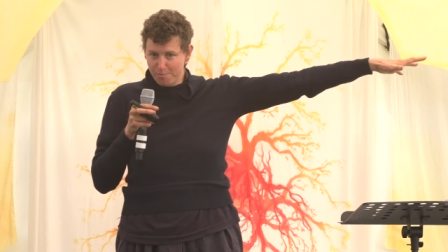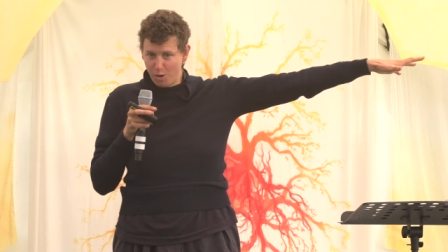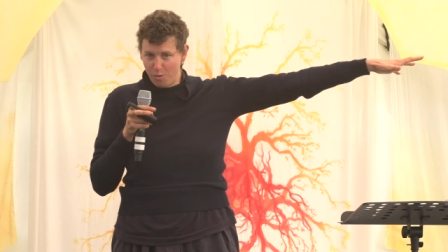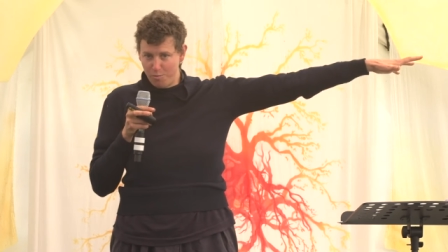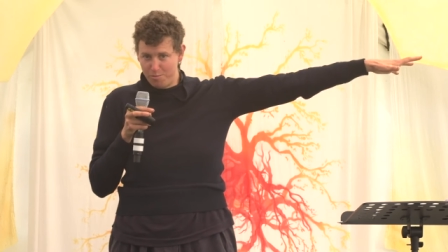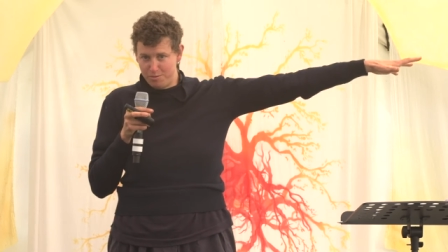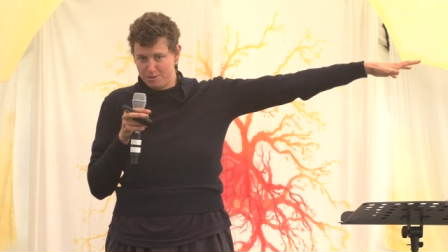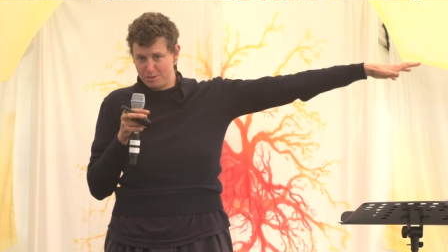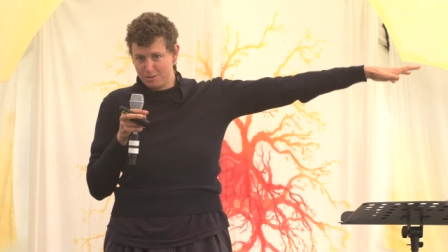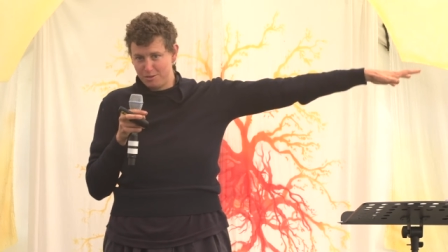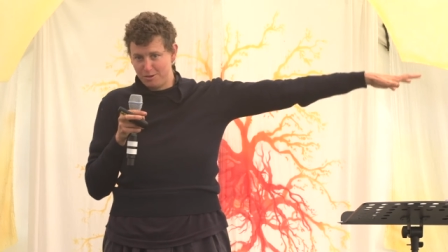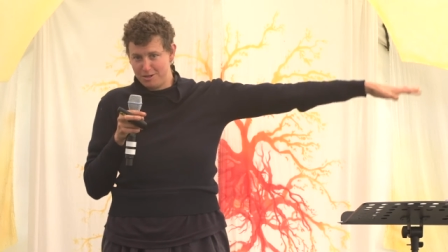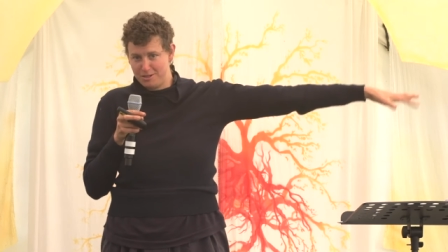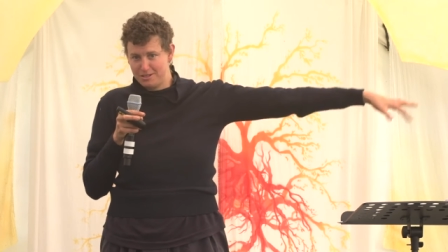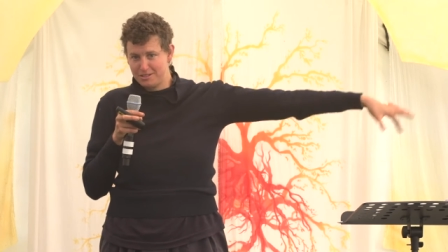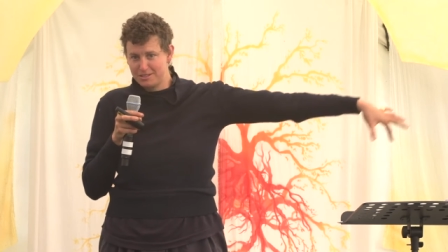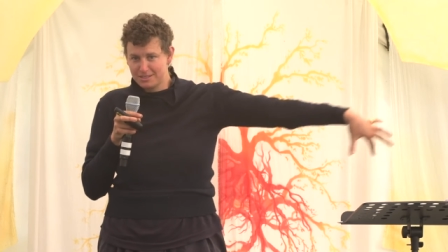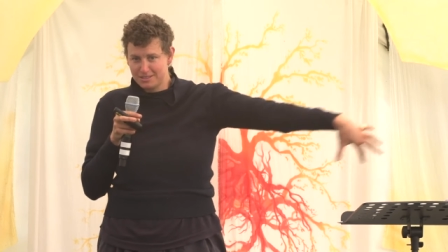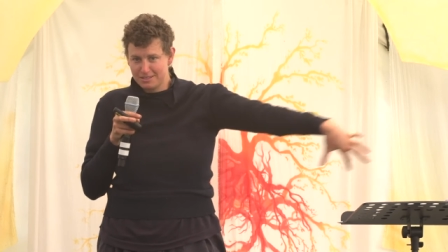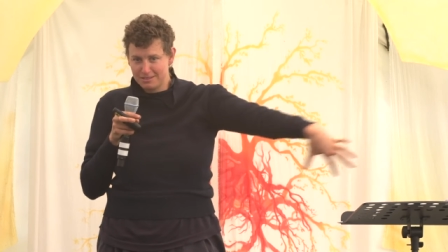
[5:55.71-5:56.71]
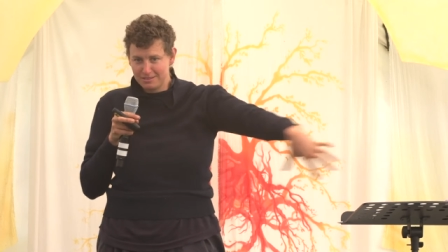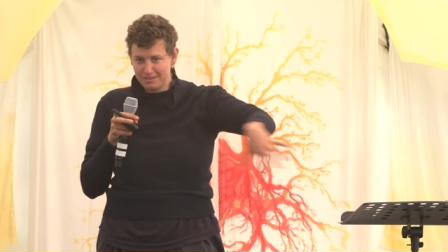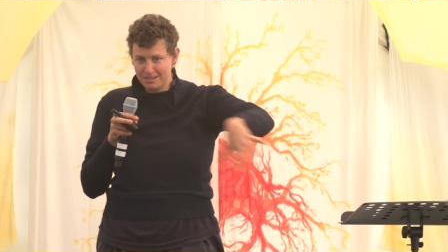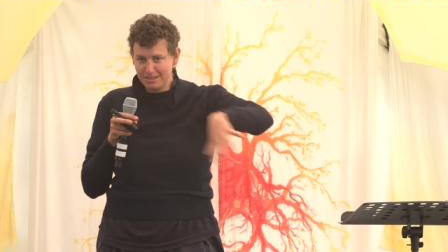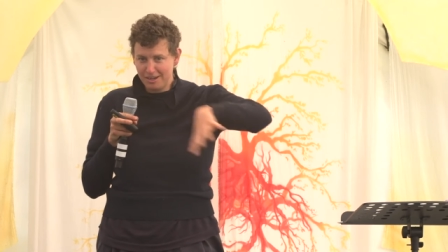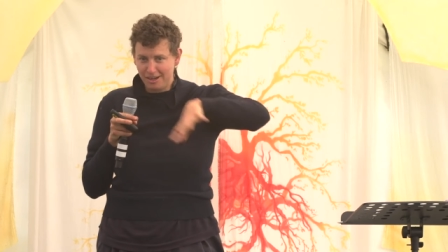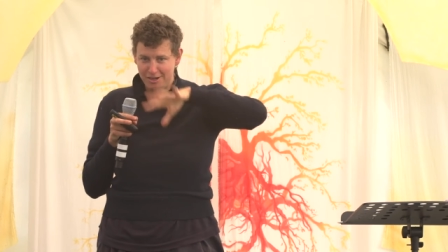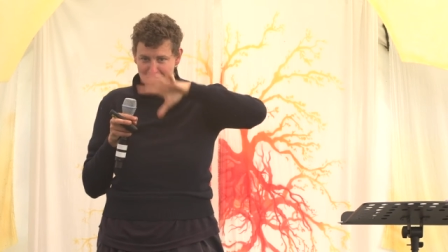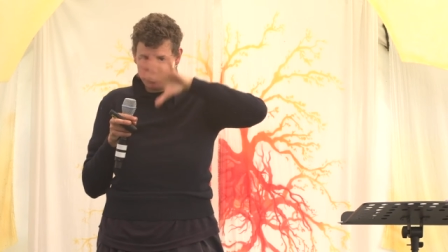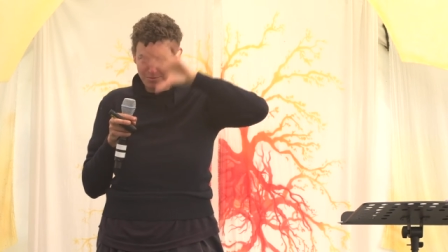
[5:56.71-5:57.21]
open source
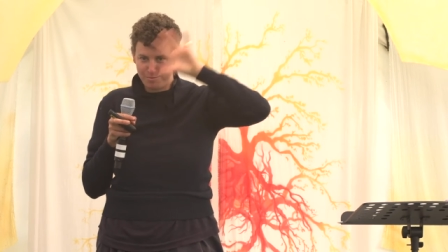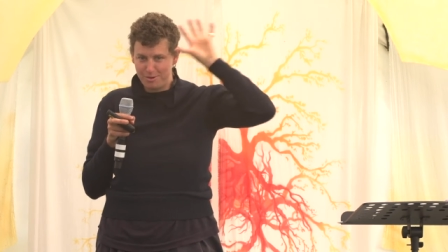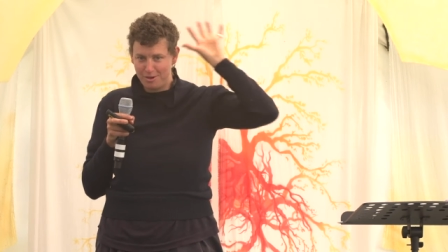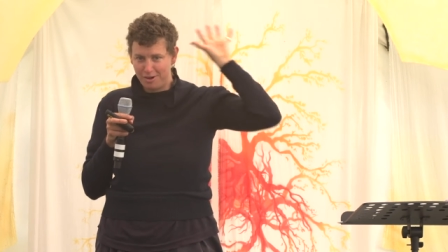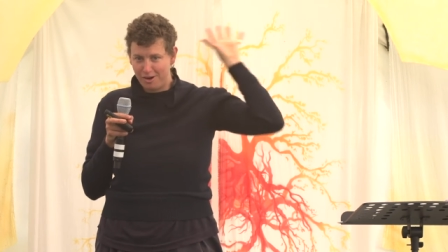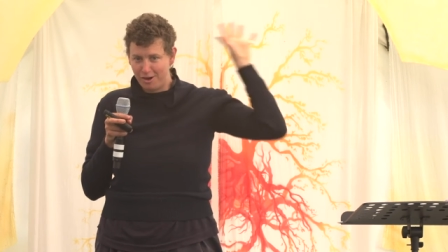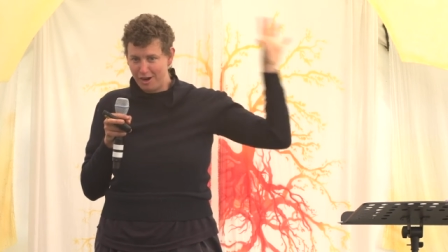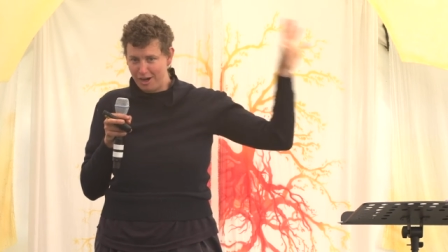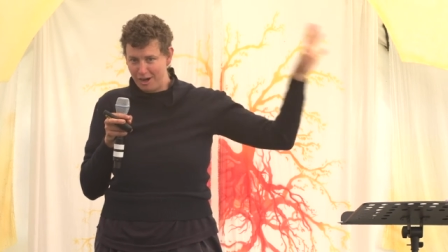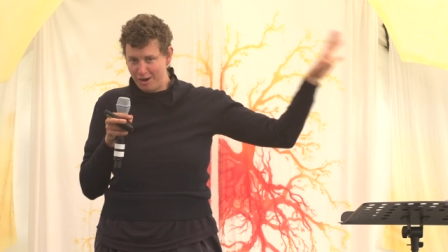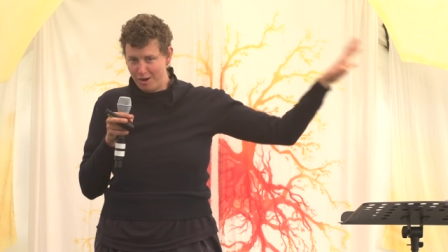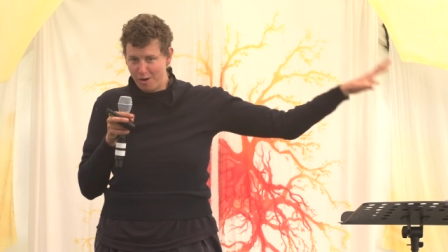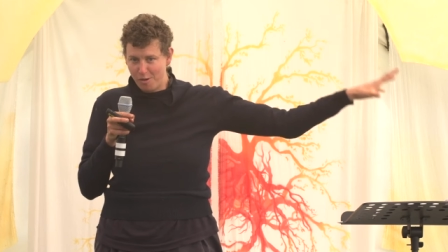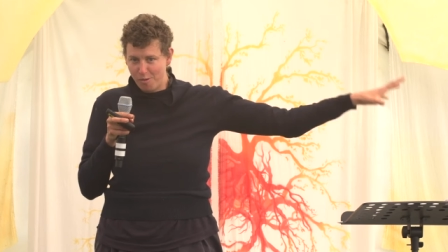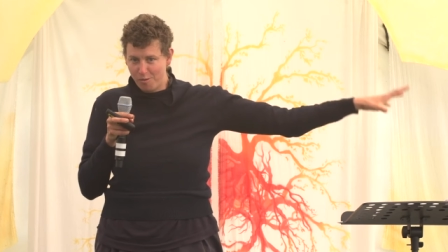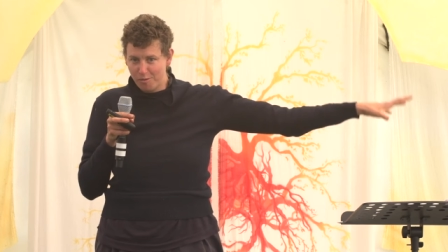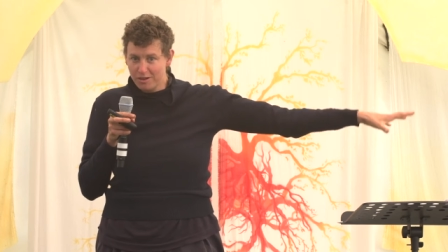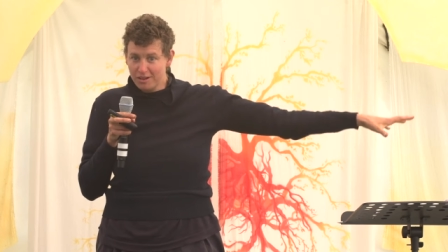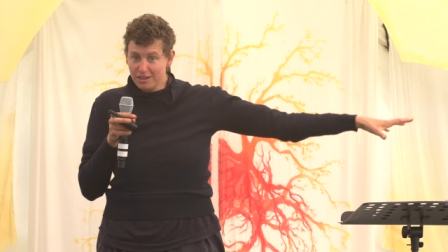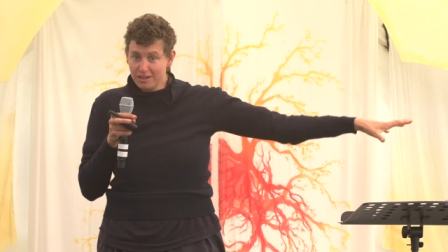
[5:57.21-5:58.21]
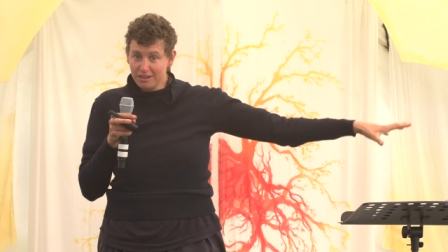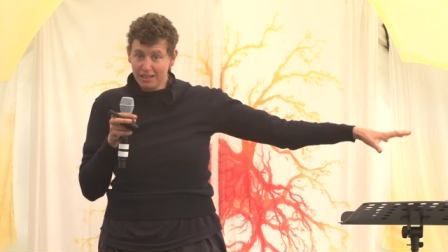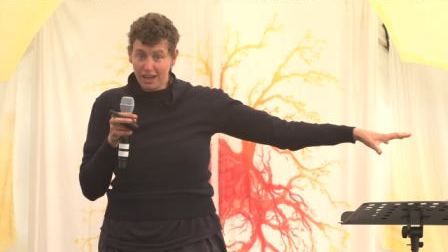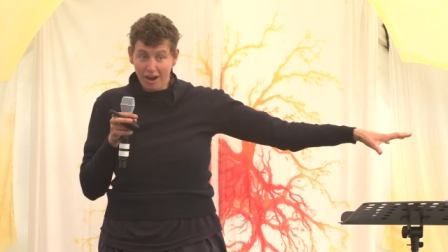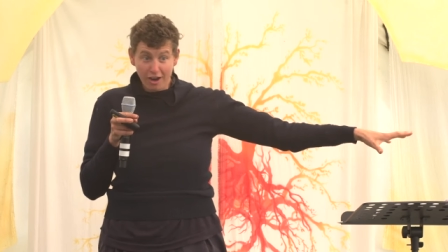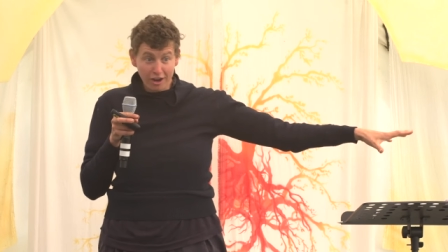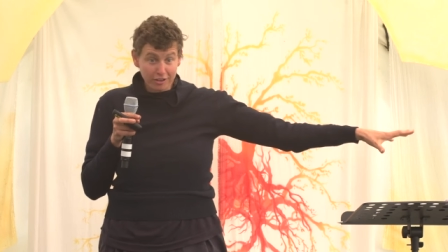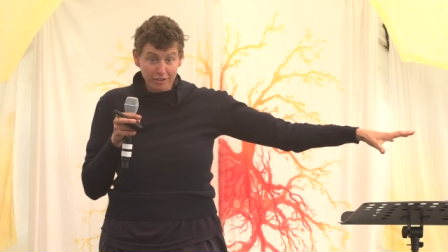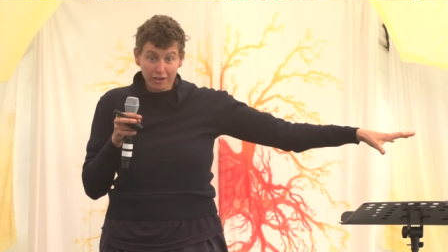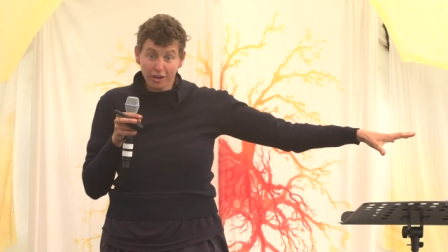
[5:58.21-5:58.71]
entrepreneur hero
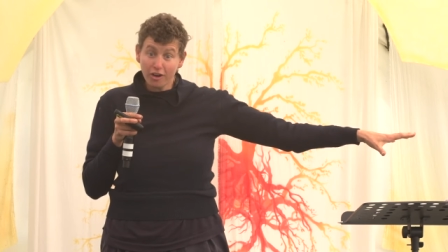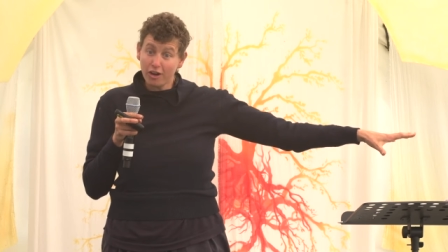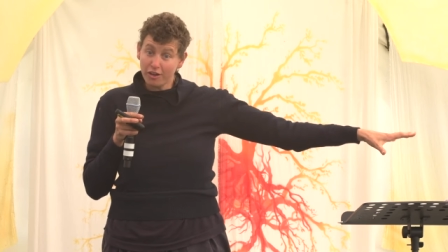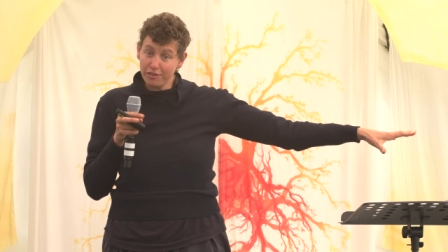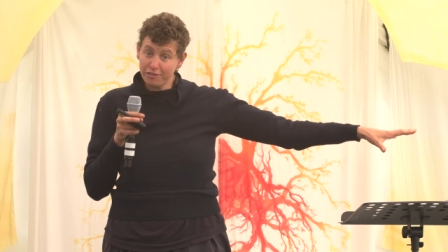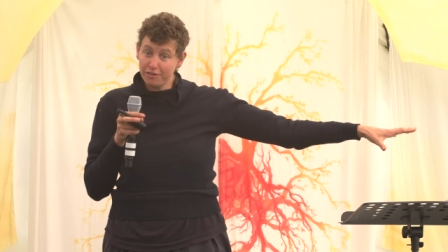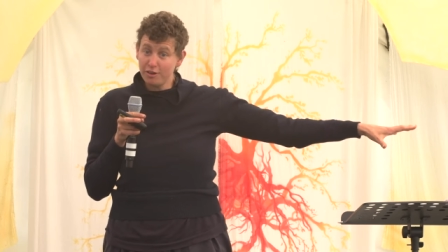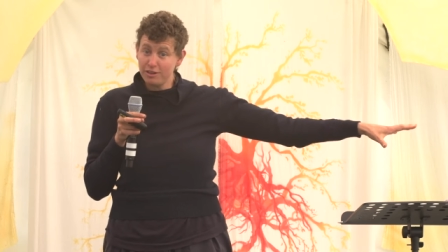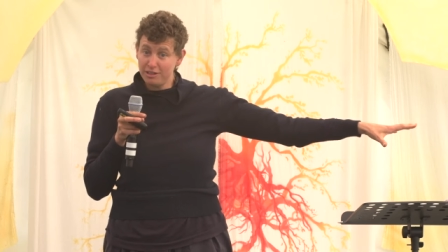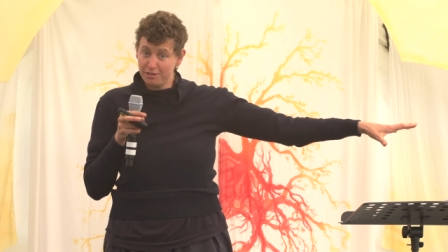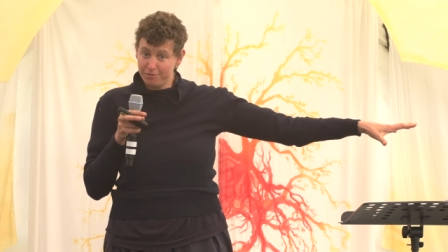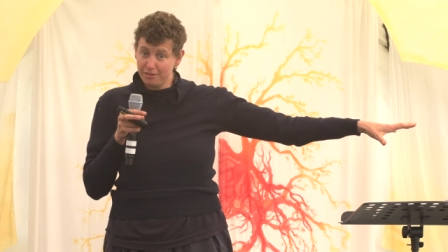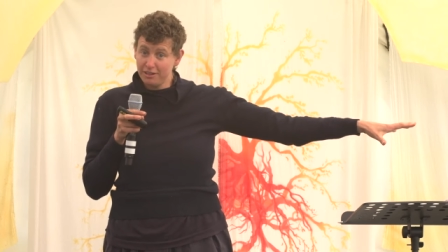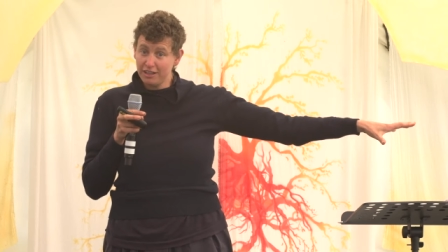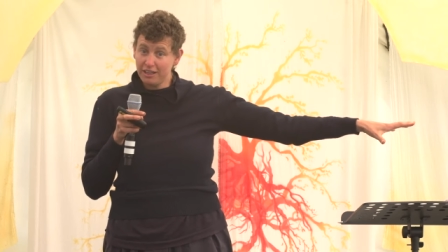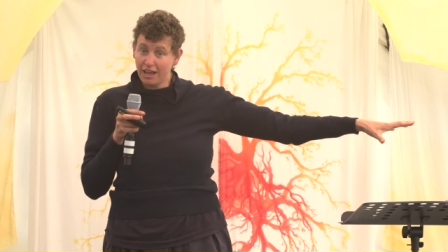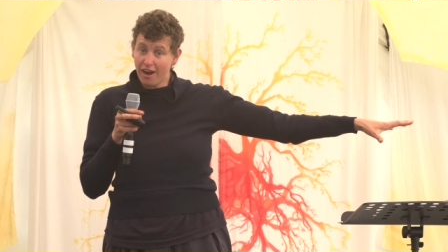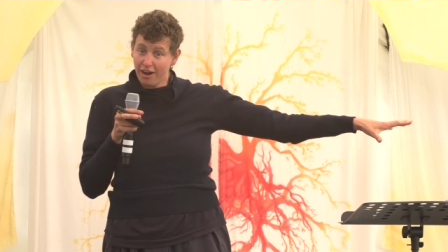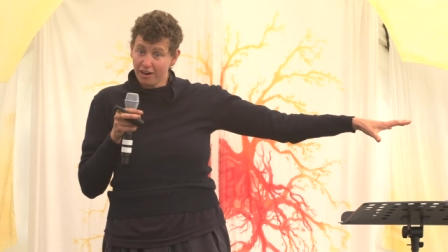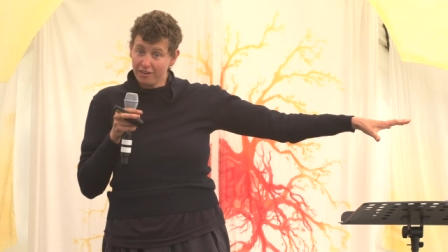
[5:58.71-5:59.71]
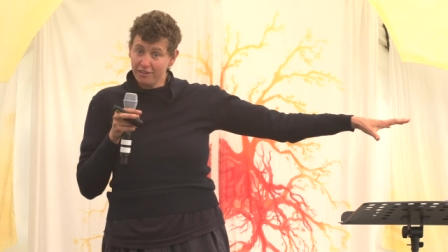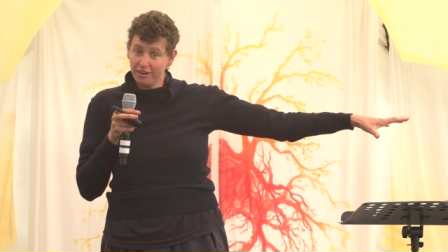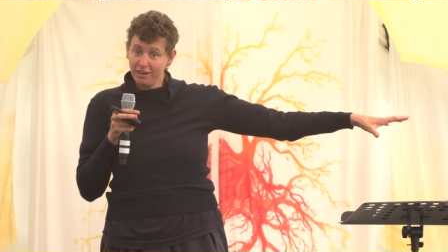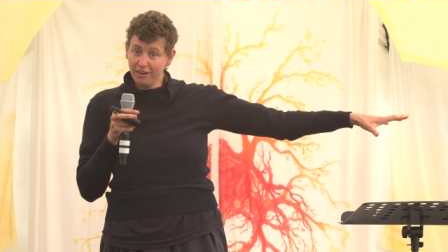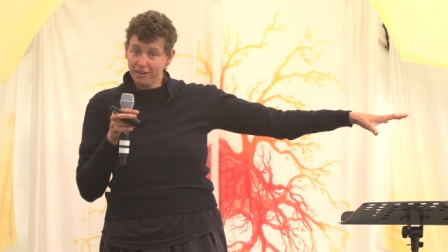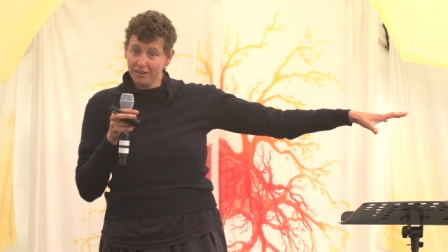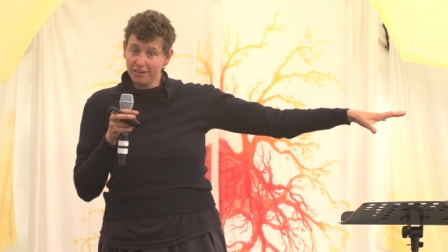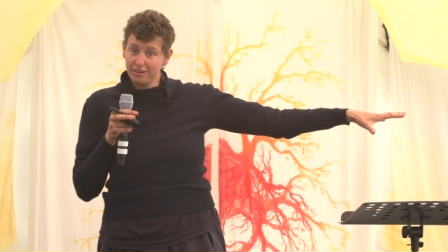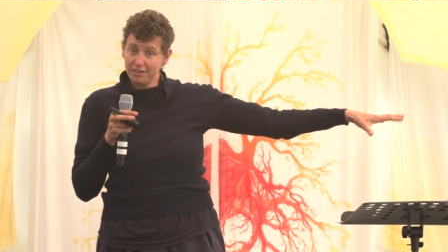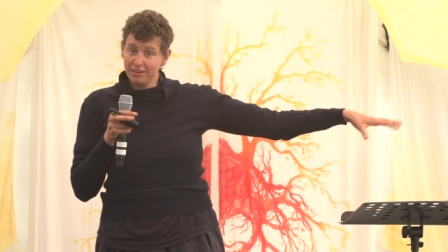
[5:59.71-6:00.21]
character, also a different
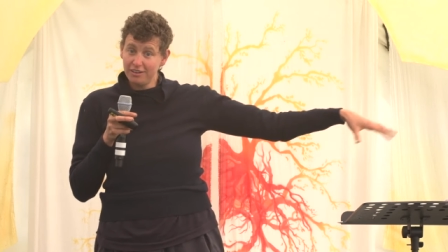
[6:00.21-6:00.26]
character,